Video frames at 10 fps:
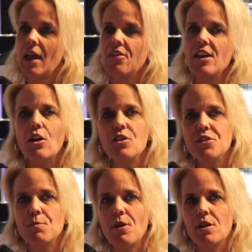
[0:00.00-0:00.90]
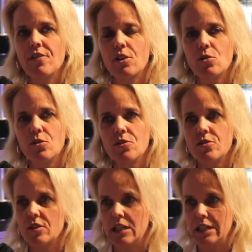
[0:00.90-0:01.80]
I think also part of our
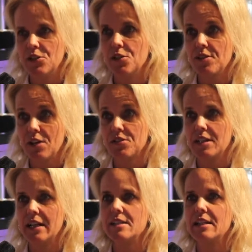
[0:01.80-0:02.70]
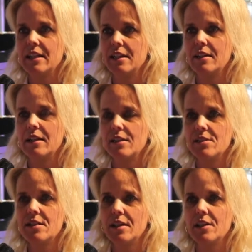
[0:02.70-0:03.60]
goals in 2019
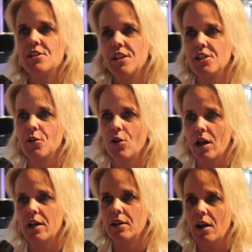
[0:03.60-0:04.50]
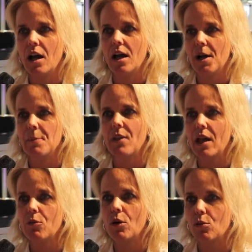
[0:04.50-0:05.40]
is to continue on um,
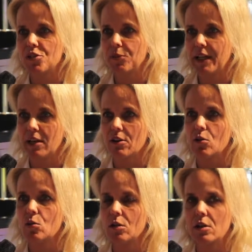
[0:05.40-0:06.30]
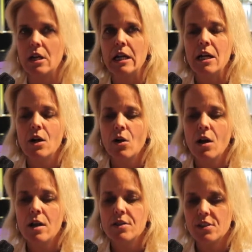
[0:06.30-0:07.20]
what we're doing at our core.
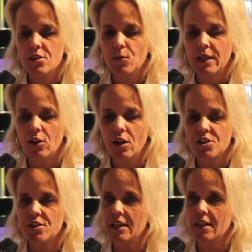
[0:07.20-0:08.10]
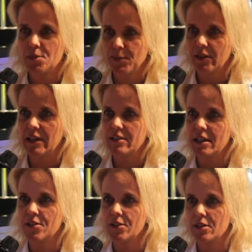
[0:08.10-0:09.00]
Since we launched the Experience
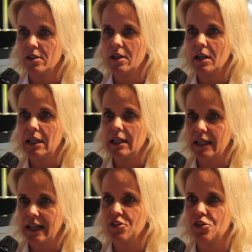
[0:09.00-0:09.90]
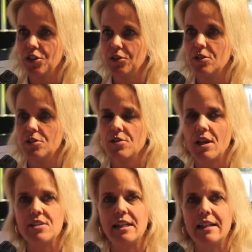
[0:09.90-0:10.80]
Center uh, last June in
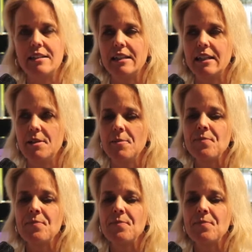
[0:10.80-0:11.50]
2018,